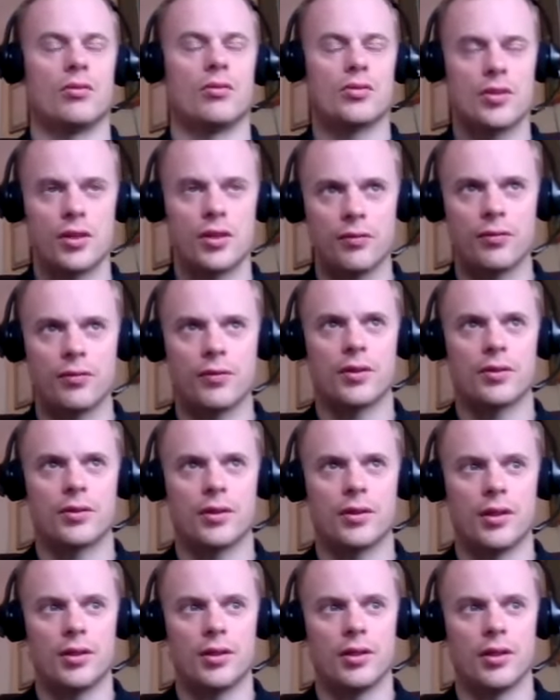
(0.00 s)
there's
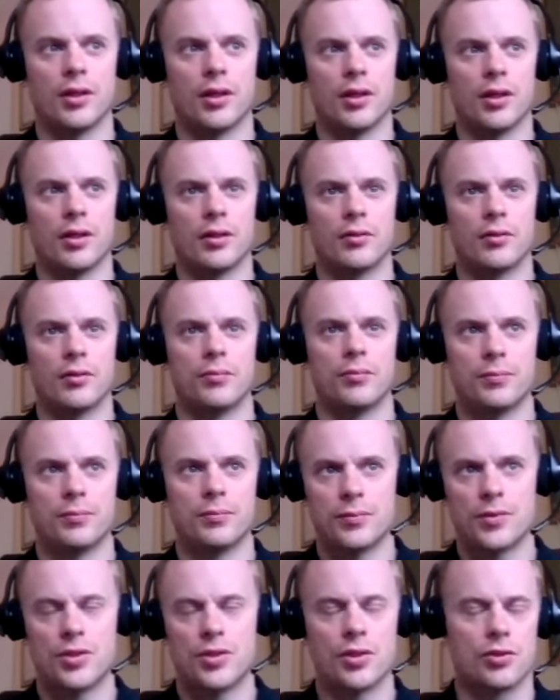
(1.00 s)
definitely
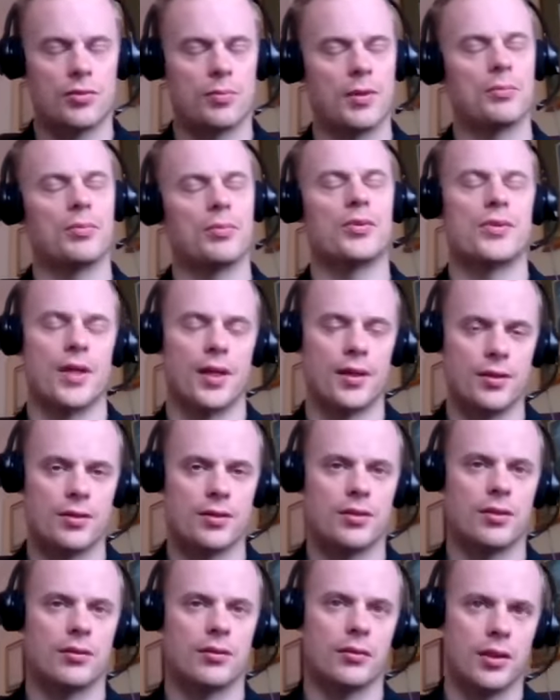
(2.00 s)
salespeople
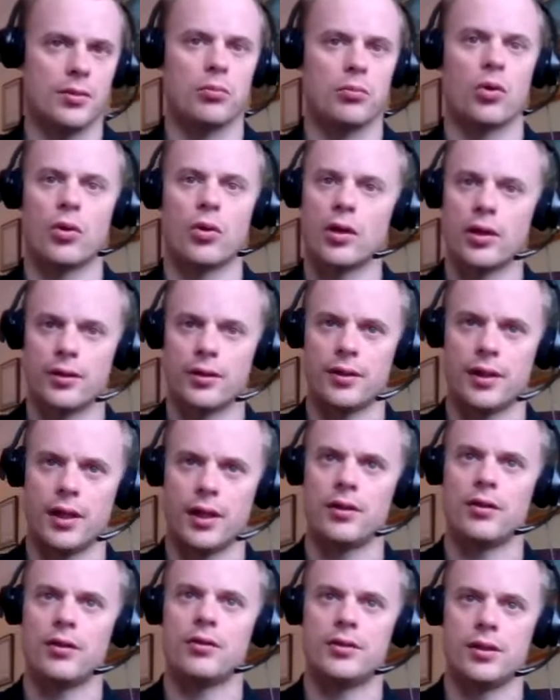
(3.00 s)
tend to lean more on the
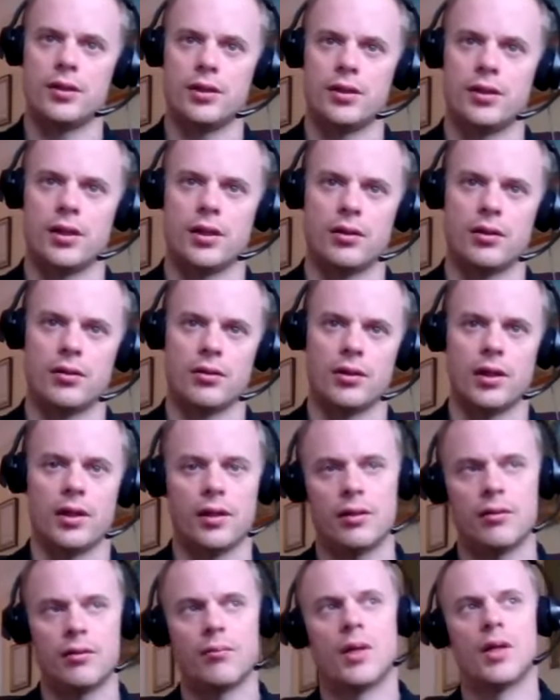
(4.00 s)
higher D and higher
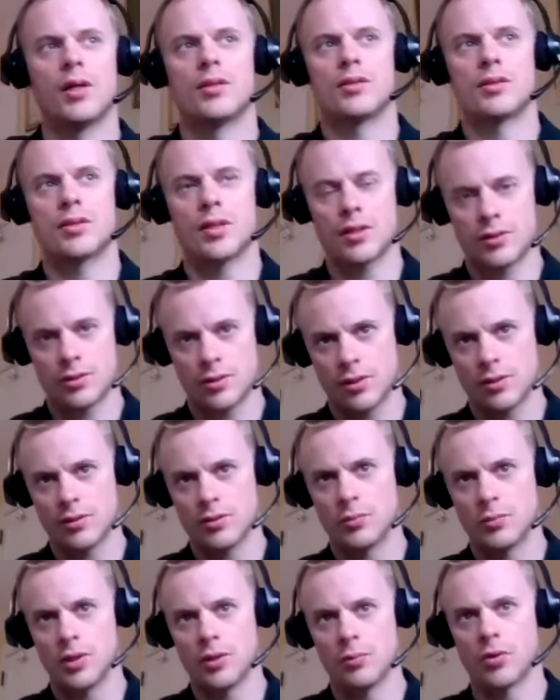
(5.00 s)
I. Techs
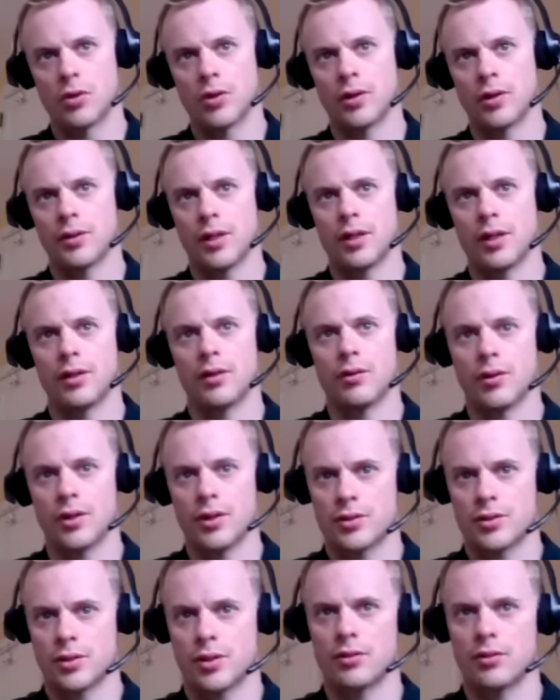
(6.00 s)
tend to be more on the higher
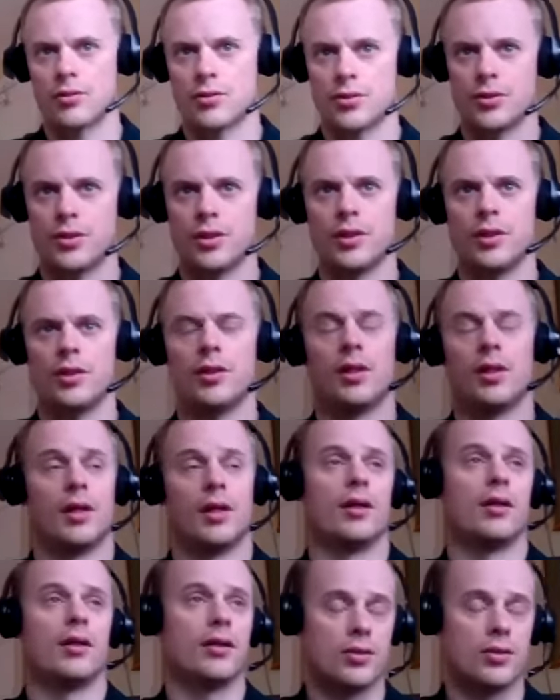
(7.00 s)
S, higher C.
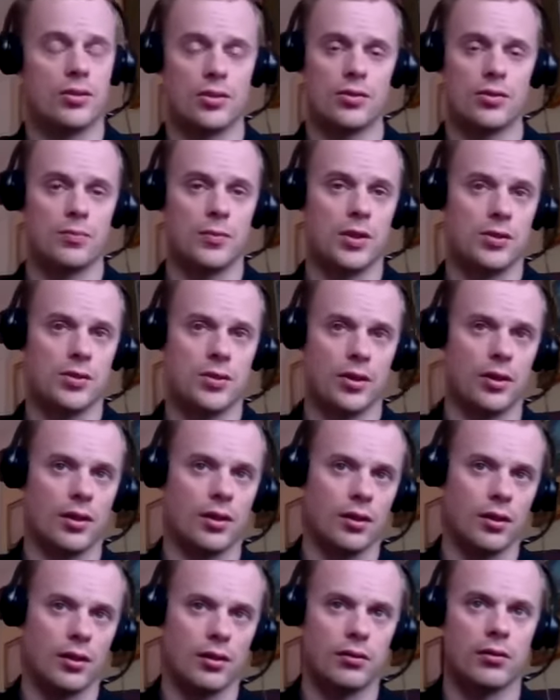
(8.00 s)
And that just means,
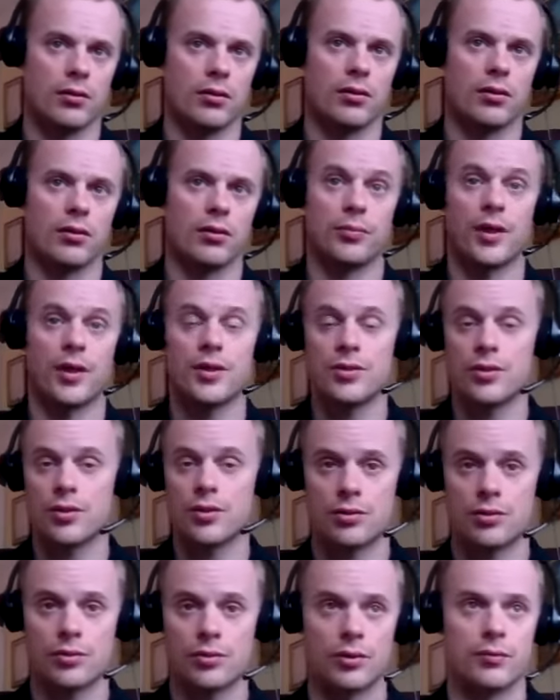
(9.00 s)
again, that they're
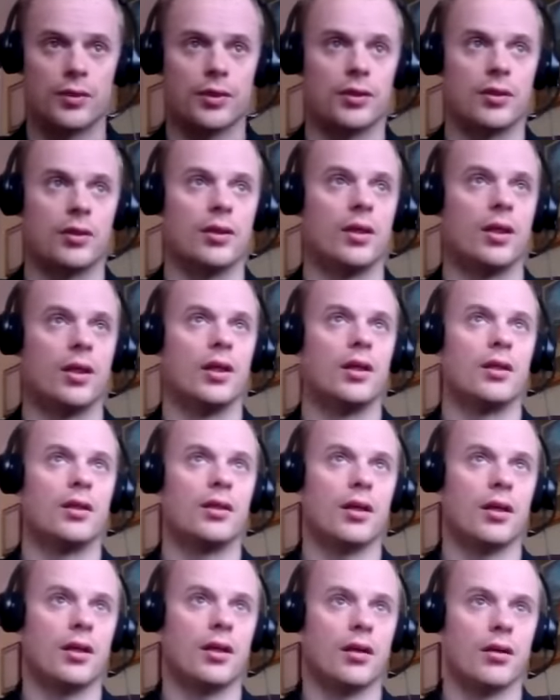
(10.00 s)
process driven.
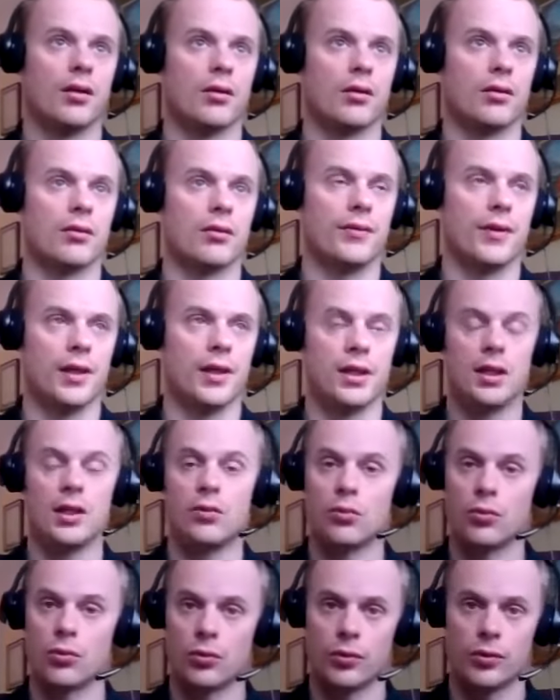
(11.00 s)
They
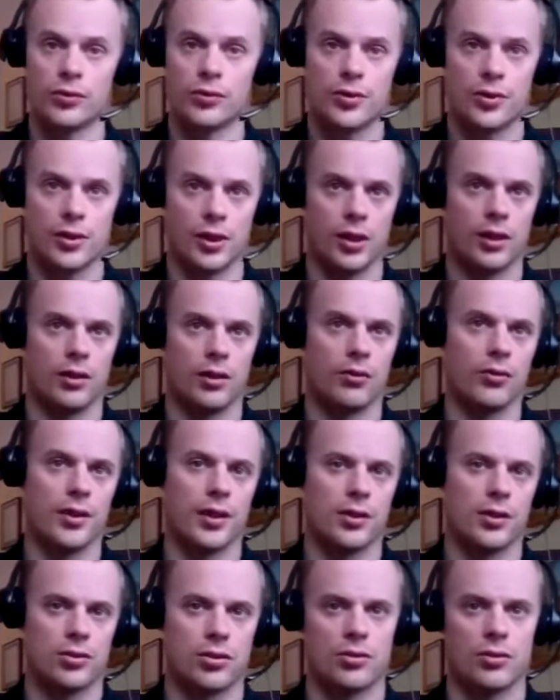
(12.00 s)
need rules. They need their
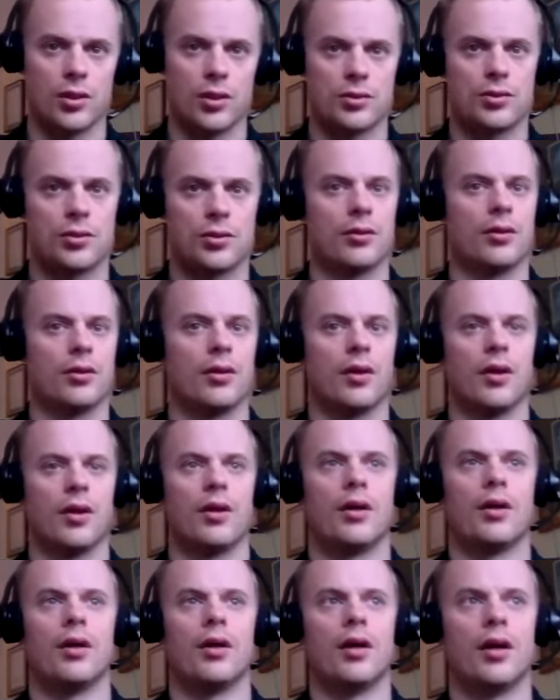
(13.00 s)
day structured.
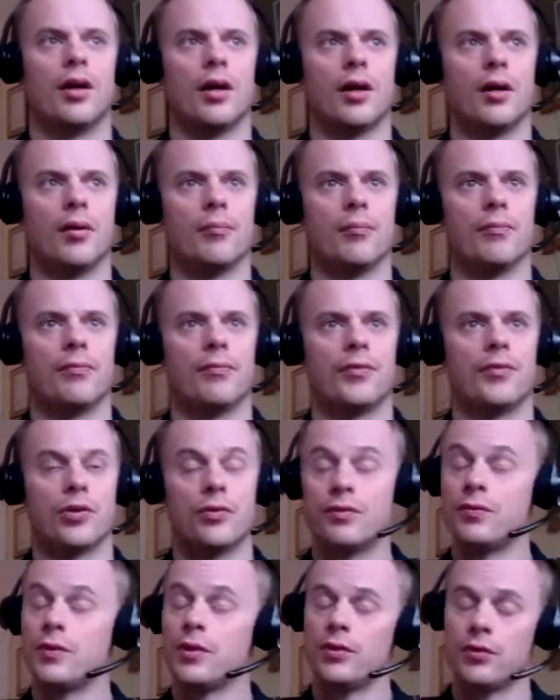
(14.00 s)

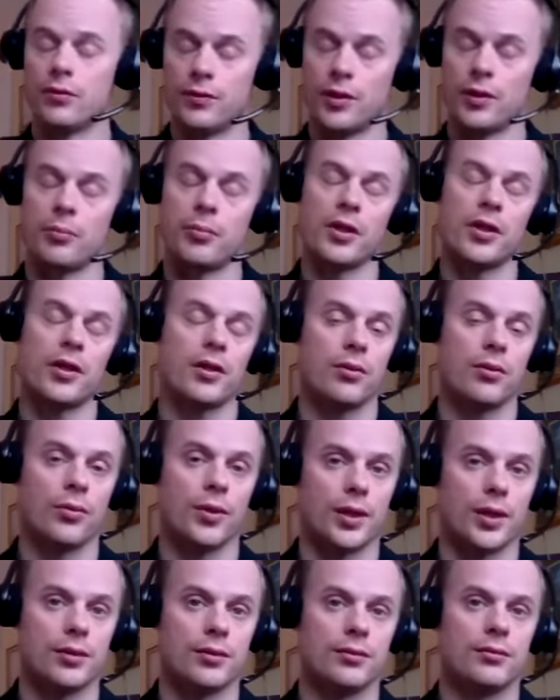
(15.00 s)
They're very black and
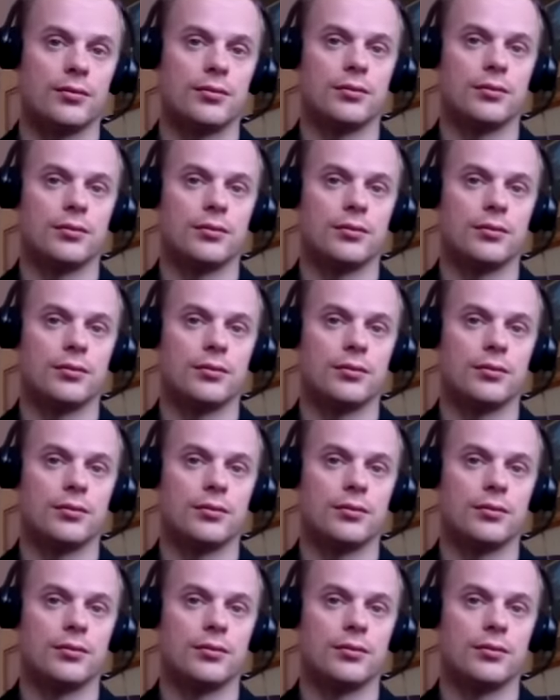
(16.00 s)
white.